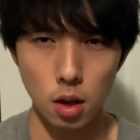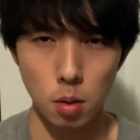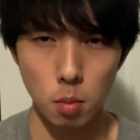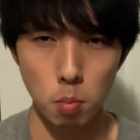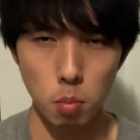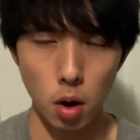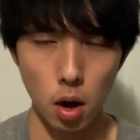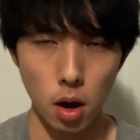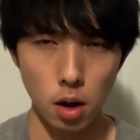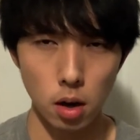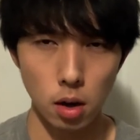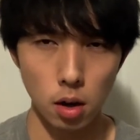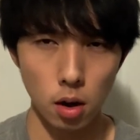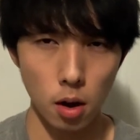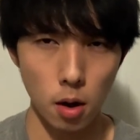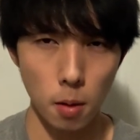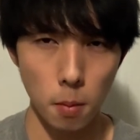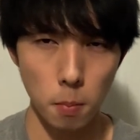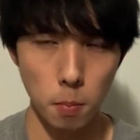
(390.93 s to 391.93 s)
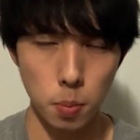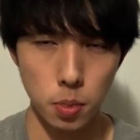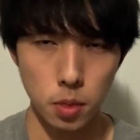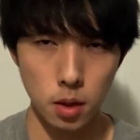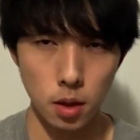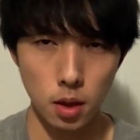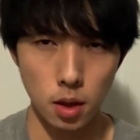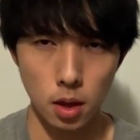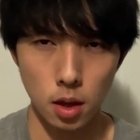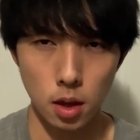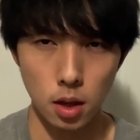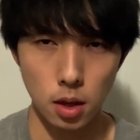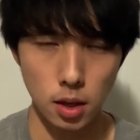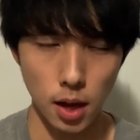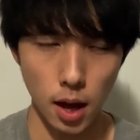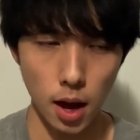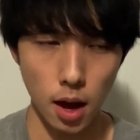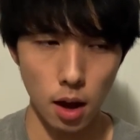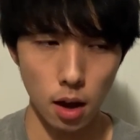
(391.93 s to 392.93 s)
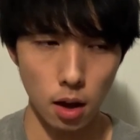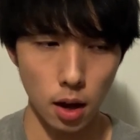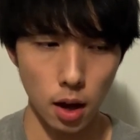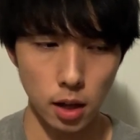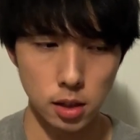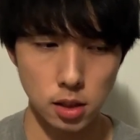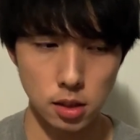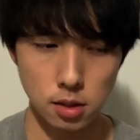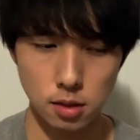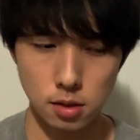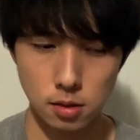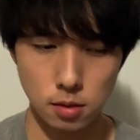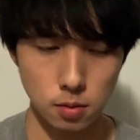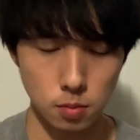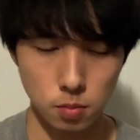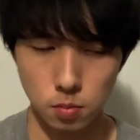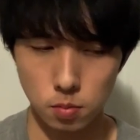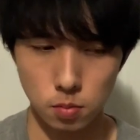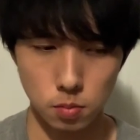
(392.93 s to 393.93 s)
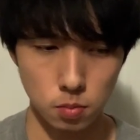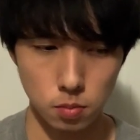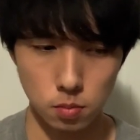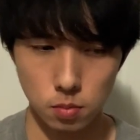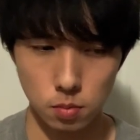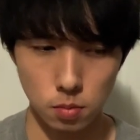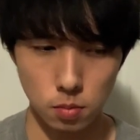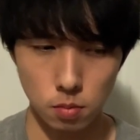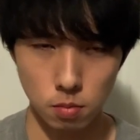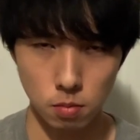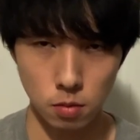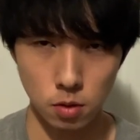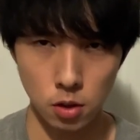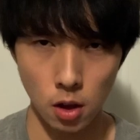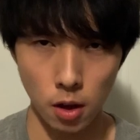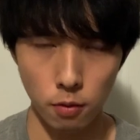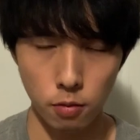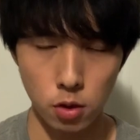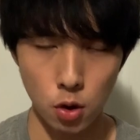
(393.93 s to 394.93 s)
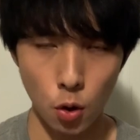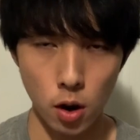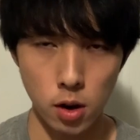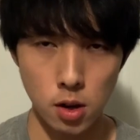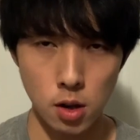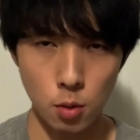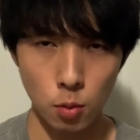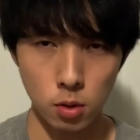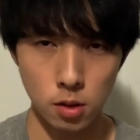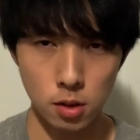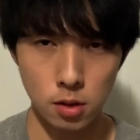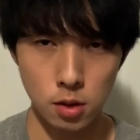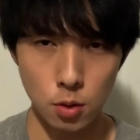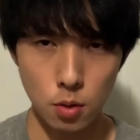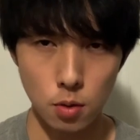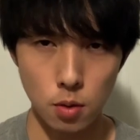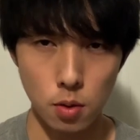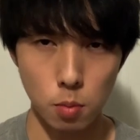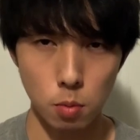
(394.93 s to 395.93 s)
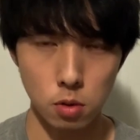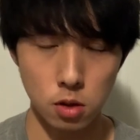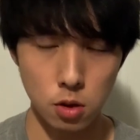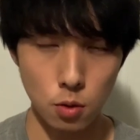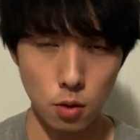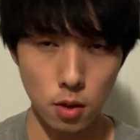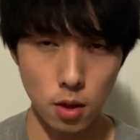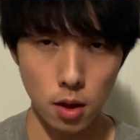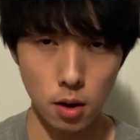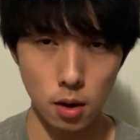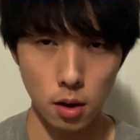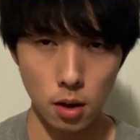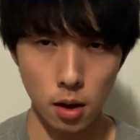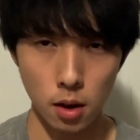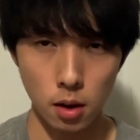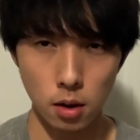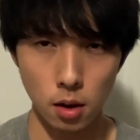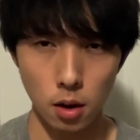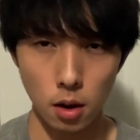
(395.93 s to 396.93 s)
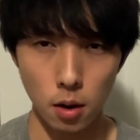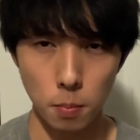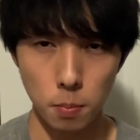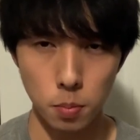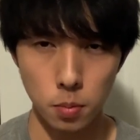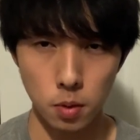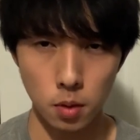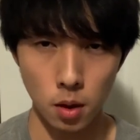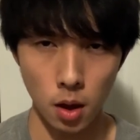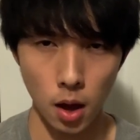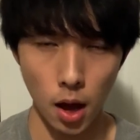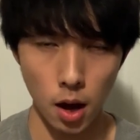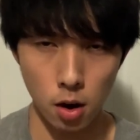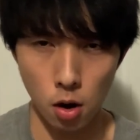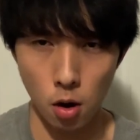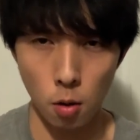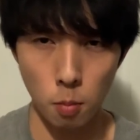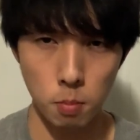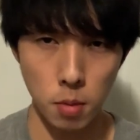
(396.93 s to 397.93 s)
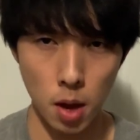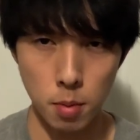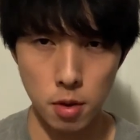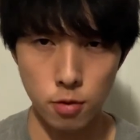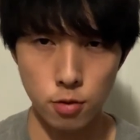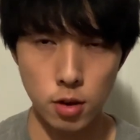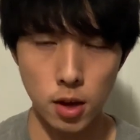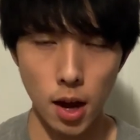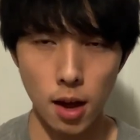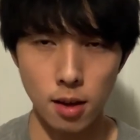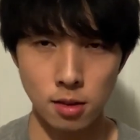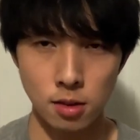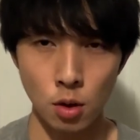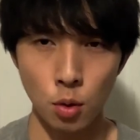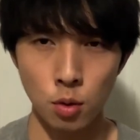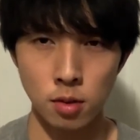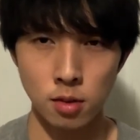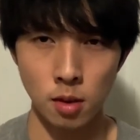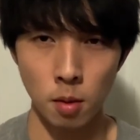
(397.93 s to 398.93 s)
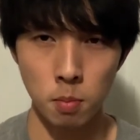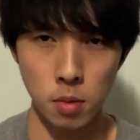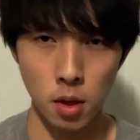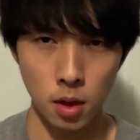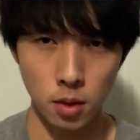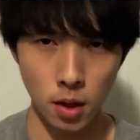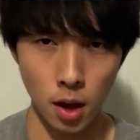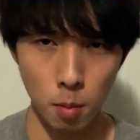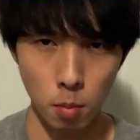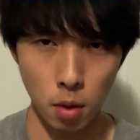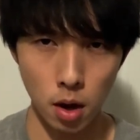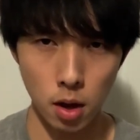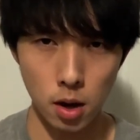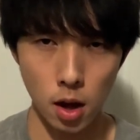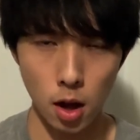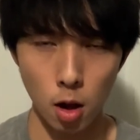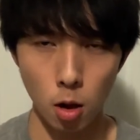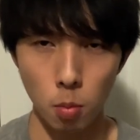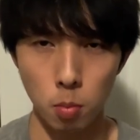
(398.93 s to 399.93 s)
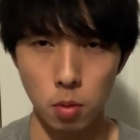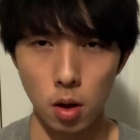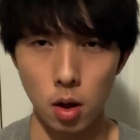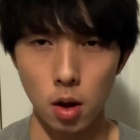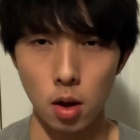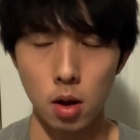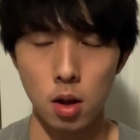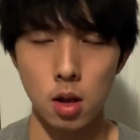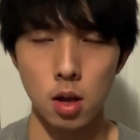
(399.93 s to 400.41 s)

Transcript: But um, yeah, I just have no idea what to do with, do with it. And uh, I don't know, maybe if you guys know something that might help, uh,